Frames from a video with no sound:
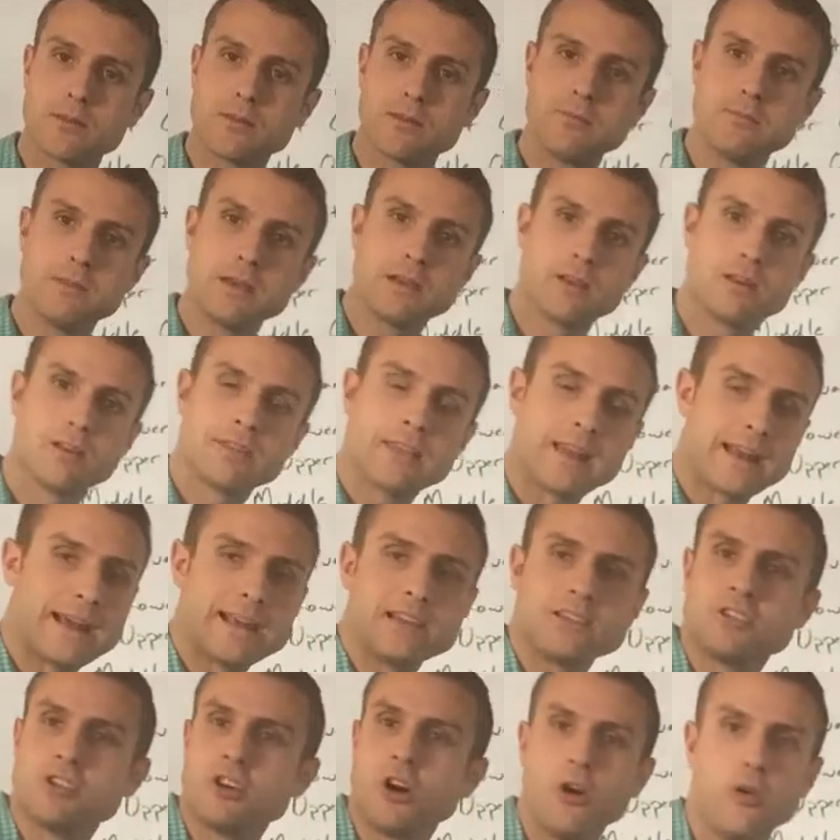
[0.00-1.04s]
in the middle, then I
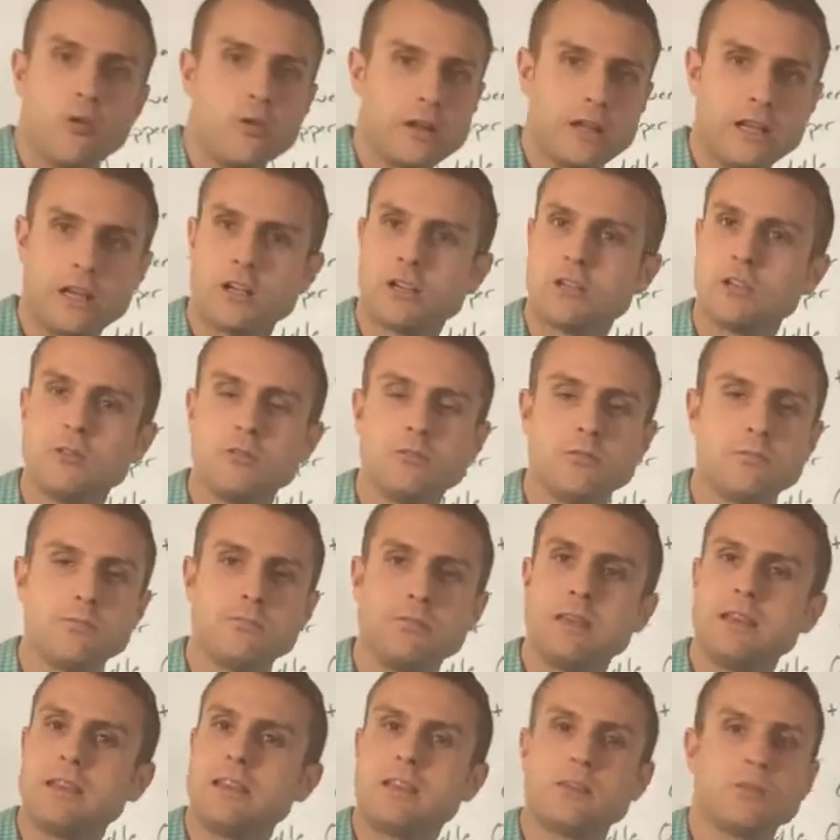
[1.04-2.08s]
don't include the
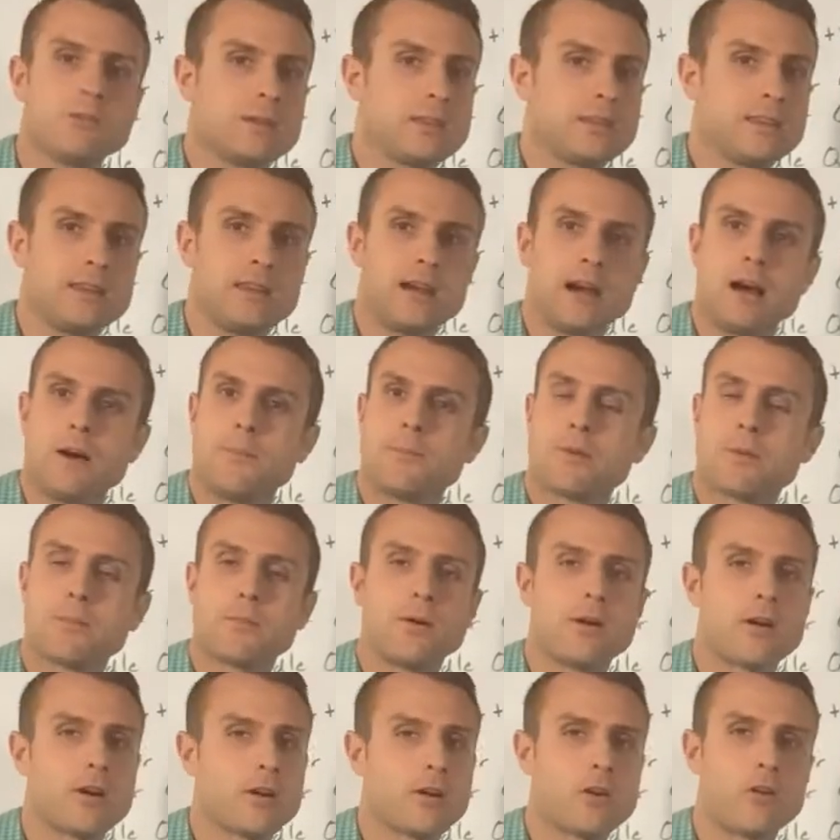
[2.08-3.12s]
median with the upper
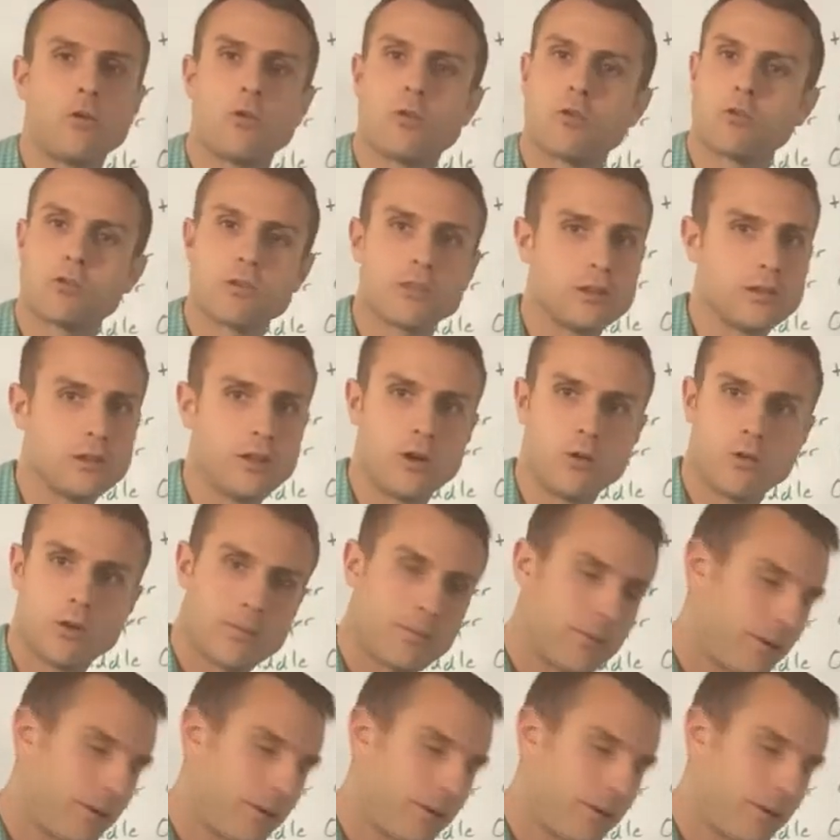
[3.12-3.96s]
part or the lower